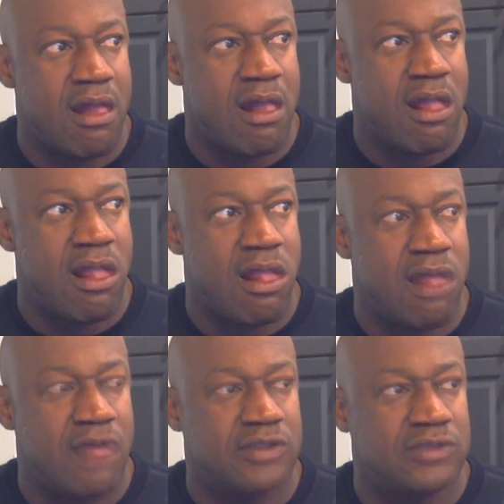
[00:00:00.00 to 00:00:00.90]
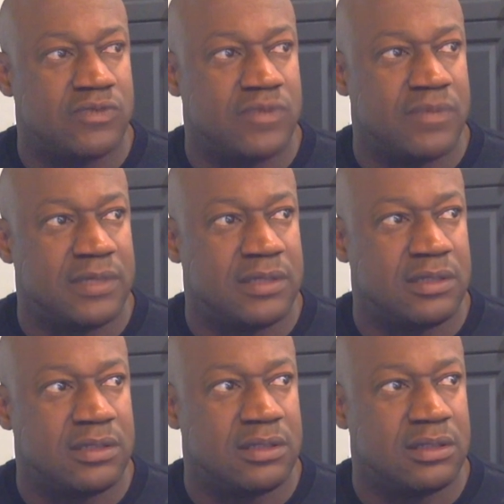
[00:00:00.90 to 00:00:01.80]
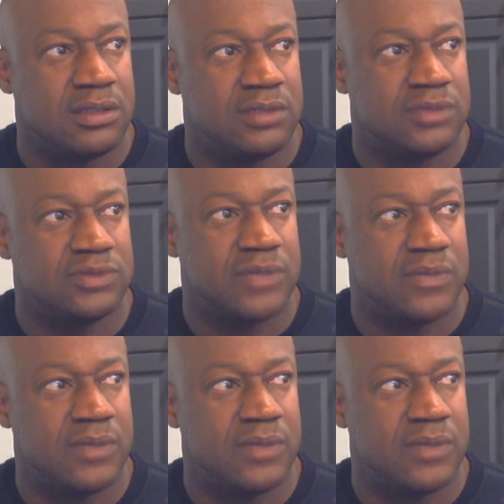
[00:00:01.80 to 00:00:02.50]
And there's some women, some straight